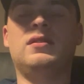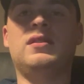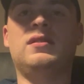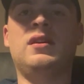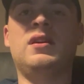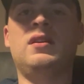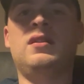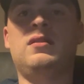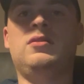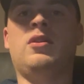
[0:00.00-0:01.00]
Like,
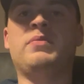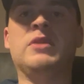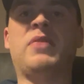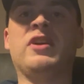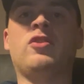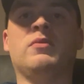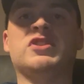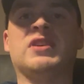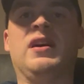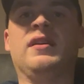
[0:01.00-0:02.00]
got beat by
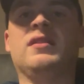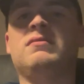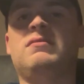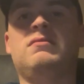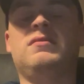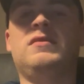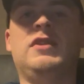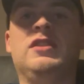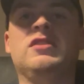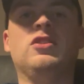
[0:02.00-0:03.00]
Comesaña
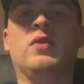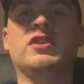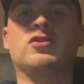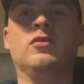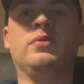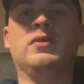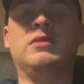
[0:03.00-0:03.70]
in the US Open.